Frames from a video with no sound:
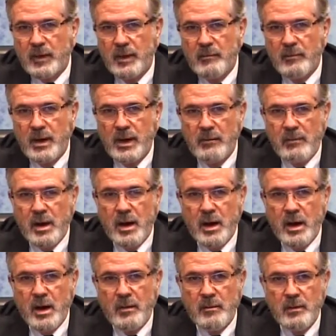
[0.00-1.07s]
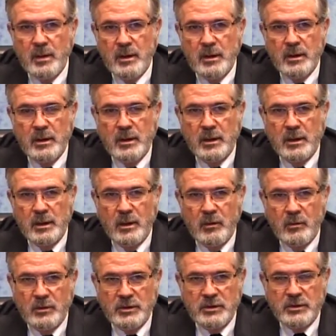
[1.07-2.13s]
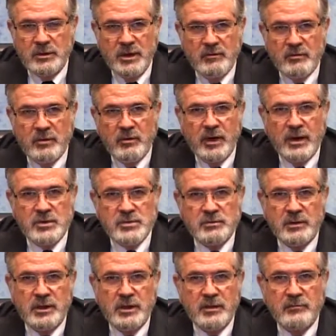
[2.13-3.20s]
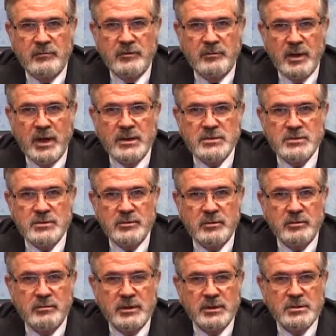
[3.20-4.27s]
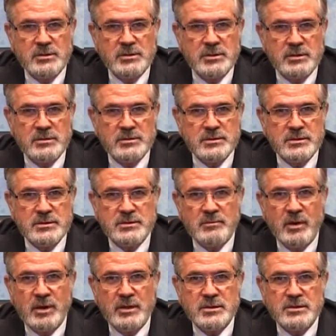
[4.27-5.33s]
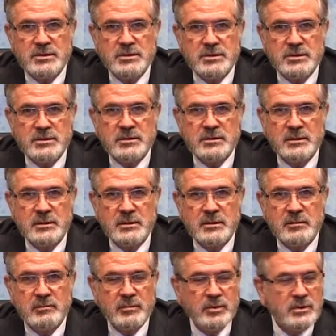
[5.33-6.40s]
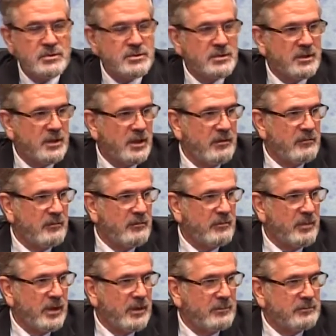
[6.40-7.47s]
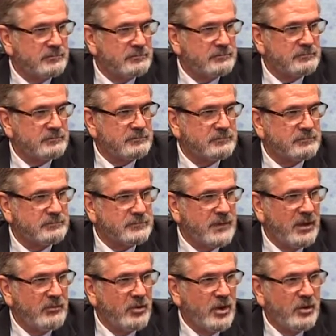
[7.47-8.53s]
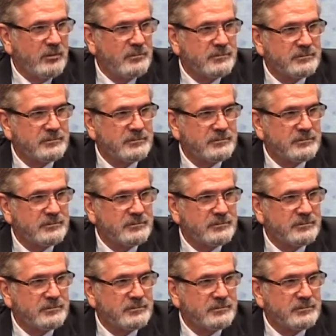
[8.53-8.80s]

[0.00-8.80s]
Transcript: My mom never graduated from high school, but she was the smartest person that I've ever known.